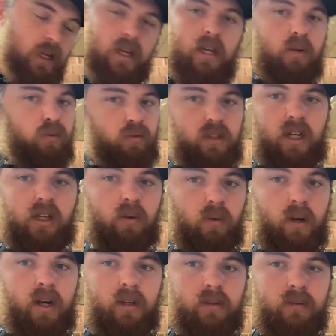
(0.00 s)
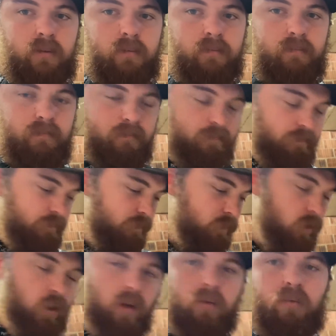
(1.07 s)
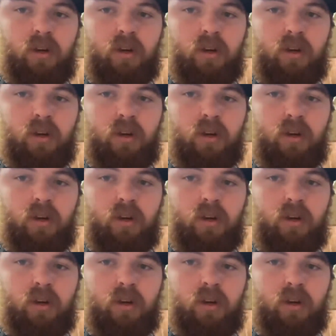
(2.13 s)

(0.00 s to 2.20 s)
it will take a while. Don't